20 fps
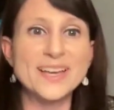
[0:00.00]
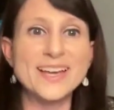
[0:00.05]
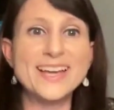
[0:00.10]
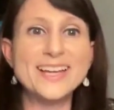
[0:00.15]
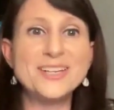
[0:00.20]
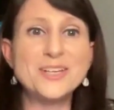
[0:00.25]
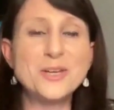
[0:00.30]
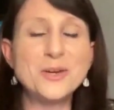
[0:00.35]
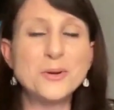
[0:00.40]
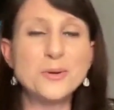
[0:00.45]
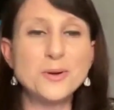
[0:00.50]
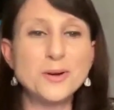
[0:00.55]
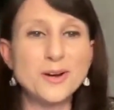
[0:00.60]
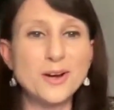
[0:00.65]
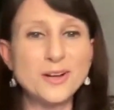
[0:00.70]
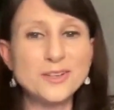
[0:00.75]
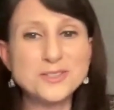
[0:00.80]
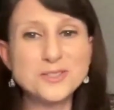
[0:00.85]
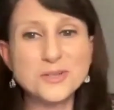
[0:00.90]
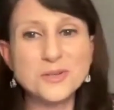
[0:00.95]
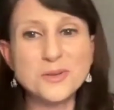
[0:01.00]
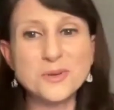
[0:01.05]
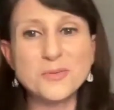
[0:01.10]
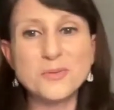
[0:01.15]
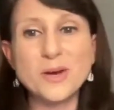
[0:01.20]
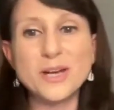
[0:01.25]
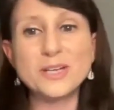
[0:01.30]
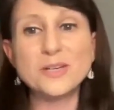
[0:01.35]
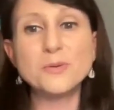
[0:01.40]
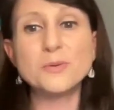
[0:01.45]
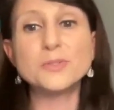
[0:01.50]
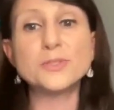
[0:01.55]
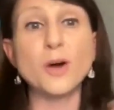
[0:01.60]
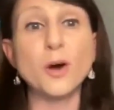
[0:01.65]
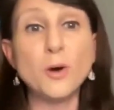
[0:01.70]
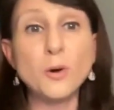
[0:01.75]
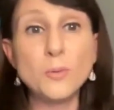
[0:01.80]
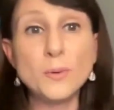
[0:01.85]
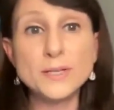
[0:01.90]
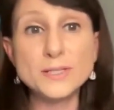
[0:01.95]
And you were also the one who was
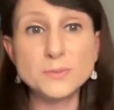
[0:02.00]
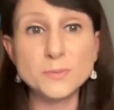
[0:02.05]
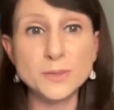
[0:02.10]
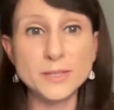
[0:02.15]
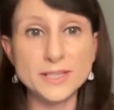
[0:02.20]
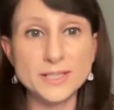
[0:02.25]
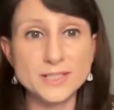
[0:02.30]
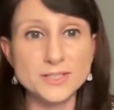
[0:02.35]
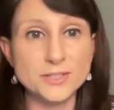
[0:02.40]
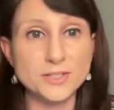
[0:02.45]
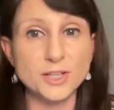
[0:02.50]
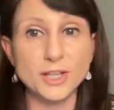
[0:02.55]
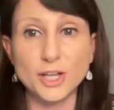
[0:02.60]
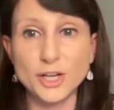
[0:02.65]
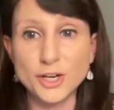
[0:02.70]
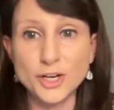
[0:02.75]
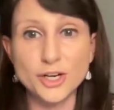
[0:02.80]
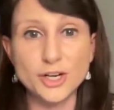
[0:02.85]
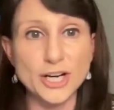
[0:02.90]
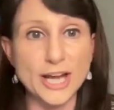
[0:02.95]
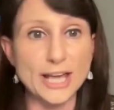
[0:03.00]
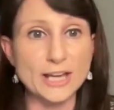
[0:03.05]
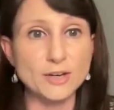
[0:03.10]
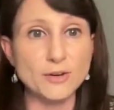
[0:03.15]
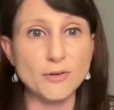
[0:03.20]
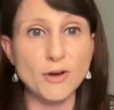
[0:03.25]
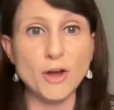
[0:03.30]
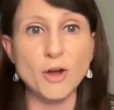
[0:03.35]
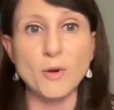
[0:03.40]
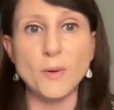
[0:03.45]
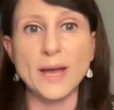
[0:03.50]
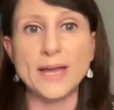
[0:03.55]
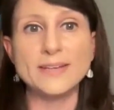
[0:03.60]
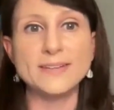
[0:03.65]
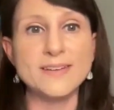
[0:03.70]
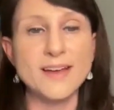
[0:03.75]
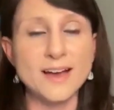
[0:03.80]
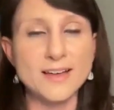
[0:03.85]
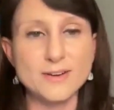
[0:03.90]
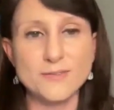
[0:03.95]
always willing to learn and grow
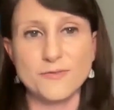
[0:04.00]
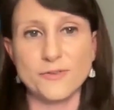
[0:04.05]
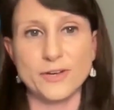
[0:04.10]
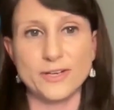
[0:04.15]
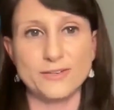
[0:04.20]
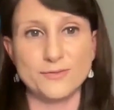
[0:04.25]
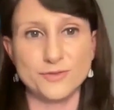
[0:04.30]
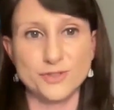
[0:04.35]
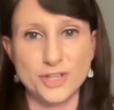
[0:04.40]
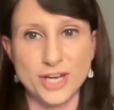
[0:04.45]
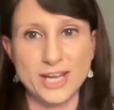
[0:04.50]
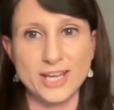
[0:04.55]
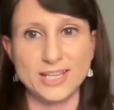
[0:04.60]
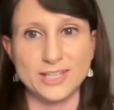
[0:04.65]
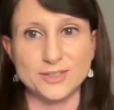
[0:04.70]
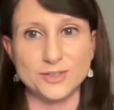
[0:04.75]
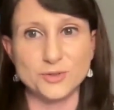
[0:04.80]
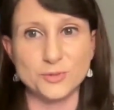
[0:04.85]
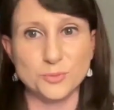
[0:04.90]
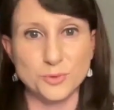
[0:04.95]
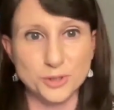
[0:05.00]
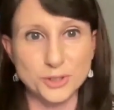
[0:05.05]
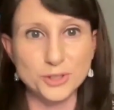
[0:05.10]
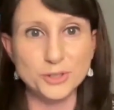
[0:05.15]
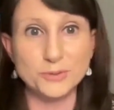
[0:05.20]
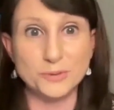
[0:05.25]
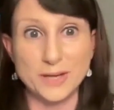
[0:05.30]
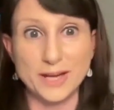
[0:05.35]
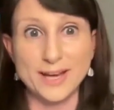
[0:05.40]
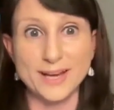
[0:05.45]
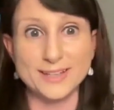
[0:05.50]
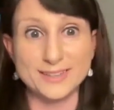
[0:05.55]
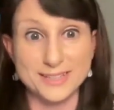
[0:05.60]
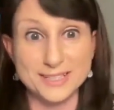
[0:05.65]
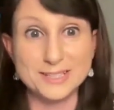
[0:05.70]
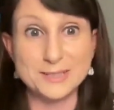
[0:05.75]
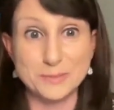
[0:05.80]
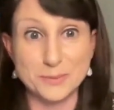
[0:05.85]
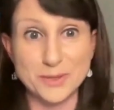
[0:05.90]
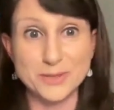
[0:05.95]
and not afraid of change. Were you not
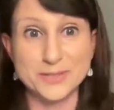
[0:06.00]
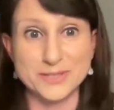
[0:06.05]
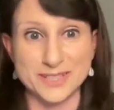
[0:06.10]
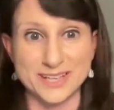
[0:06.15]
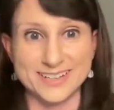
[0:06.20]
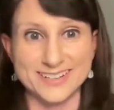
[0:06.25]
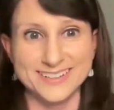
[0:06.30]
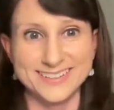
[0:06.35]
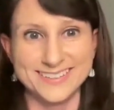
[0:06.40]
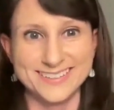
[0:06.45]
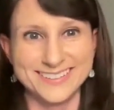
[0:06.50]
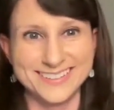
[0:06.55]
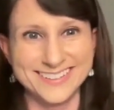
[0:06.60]
this person?